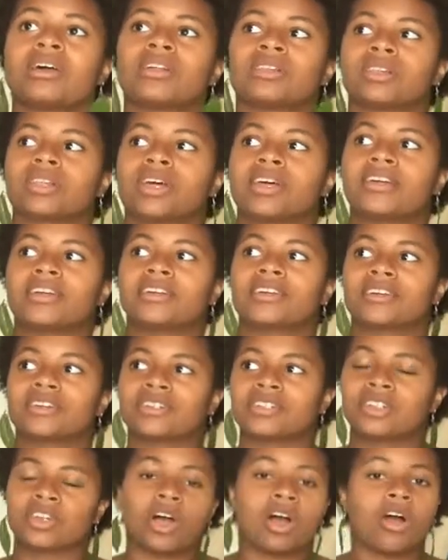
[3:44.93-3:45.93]

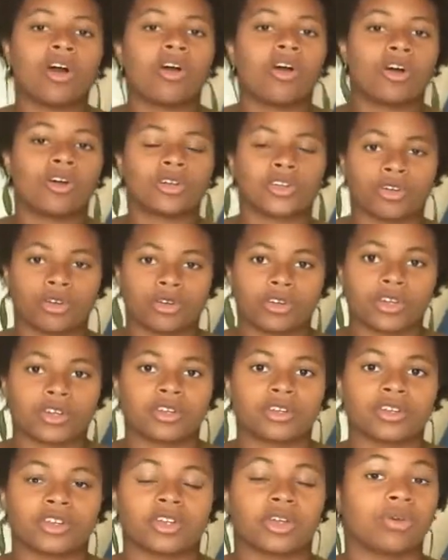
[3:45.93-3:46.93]
not all
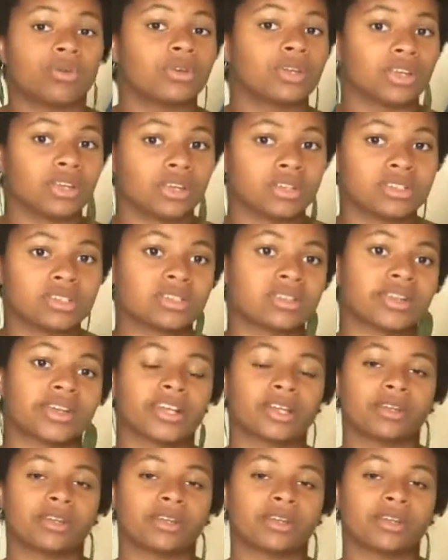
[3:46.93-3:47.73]
yogis,